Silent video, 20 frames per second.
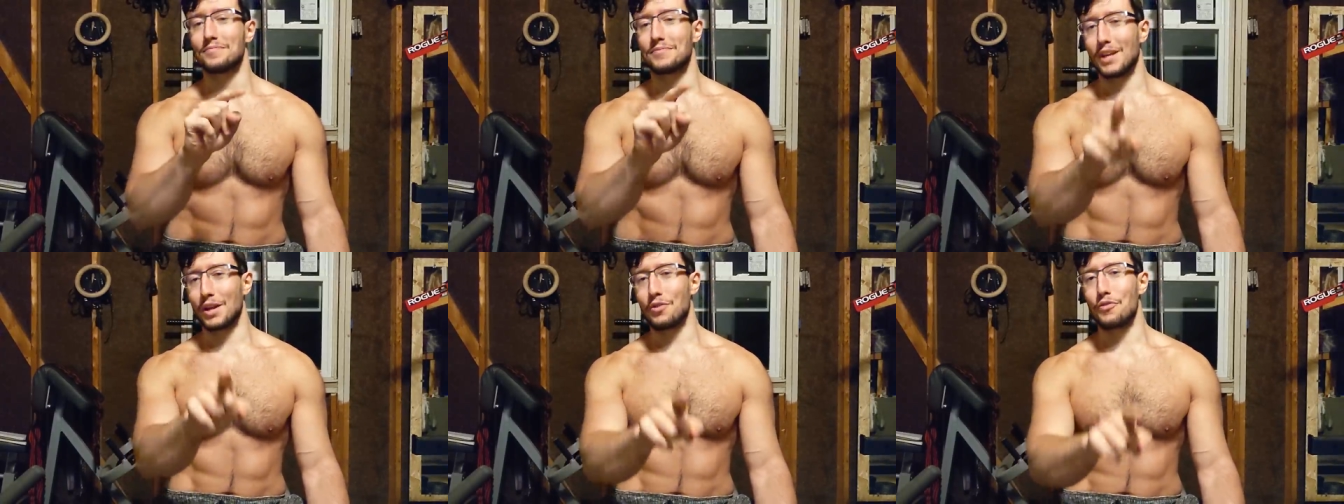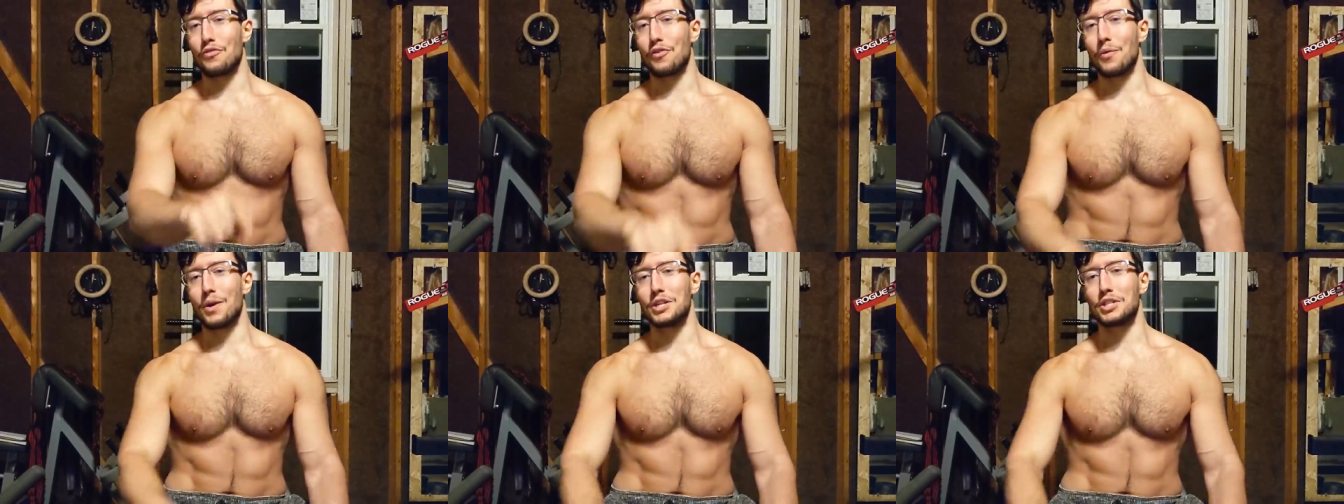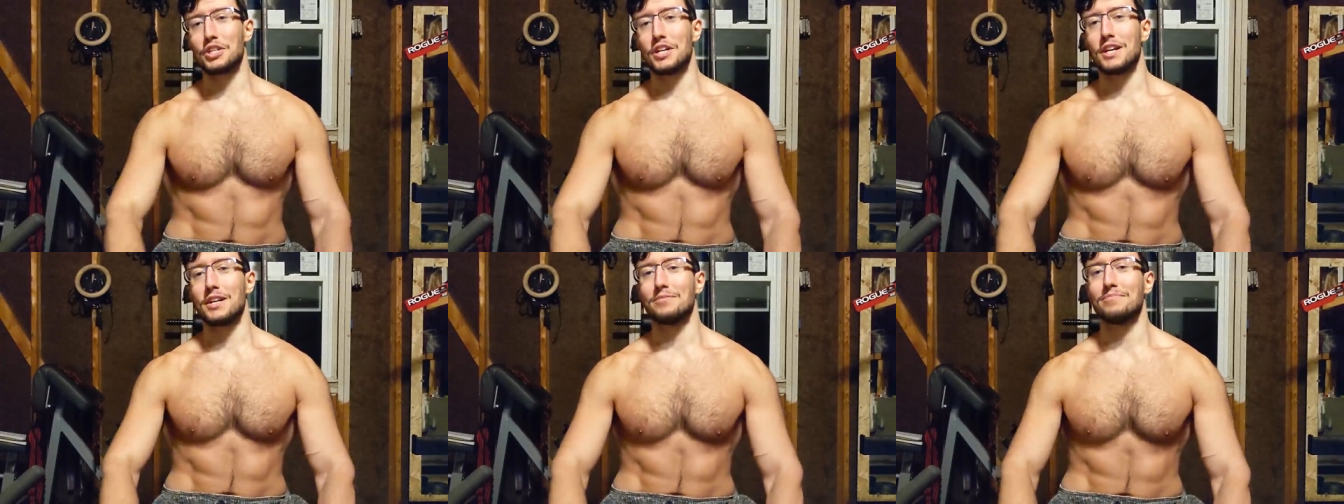Thank you for
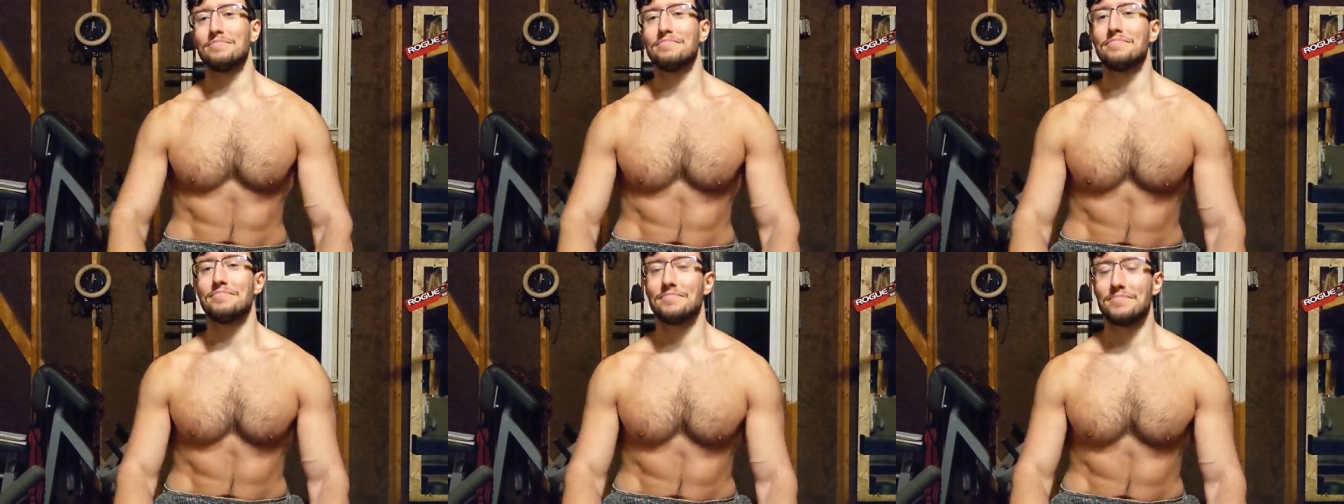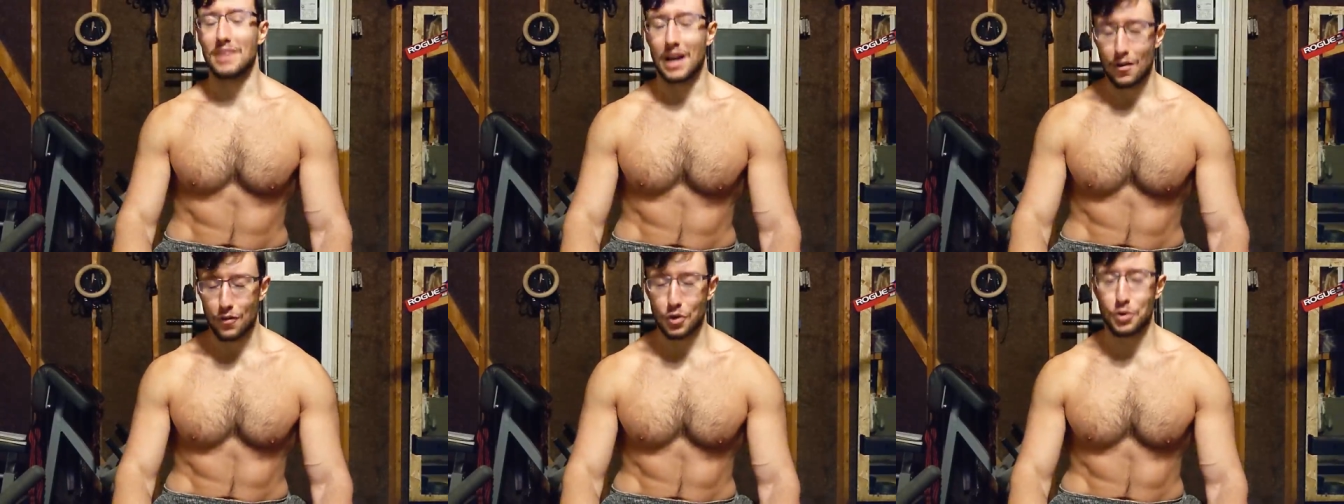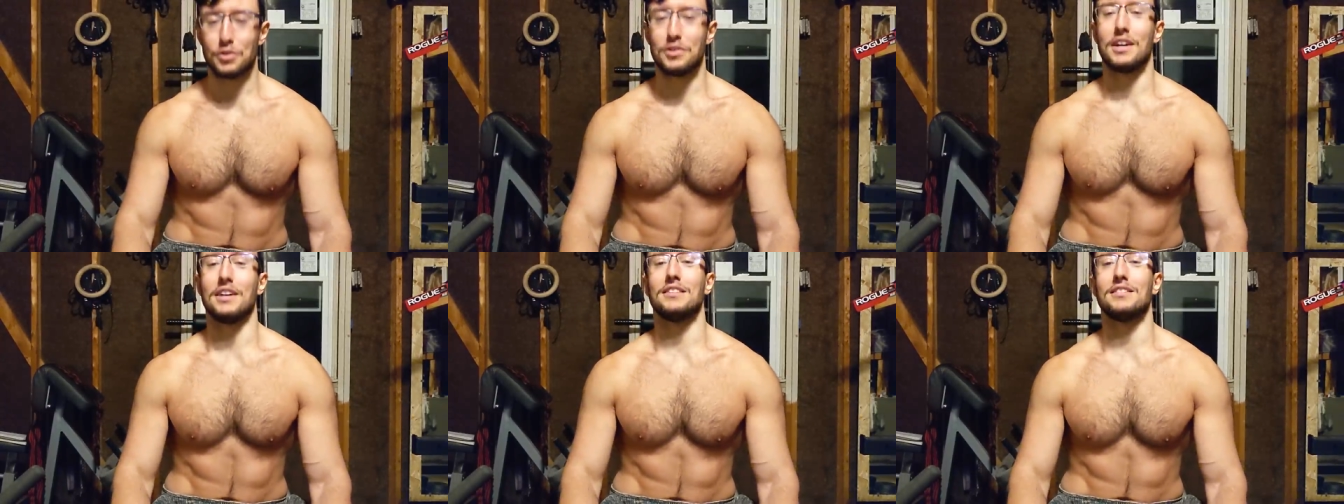watching. Have a
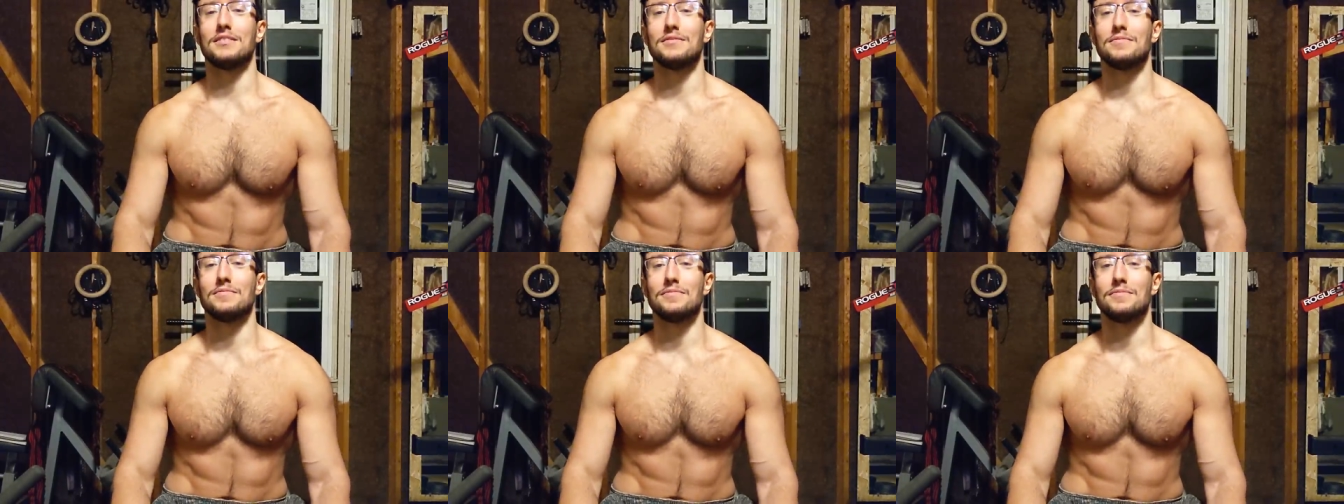good night.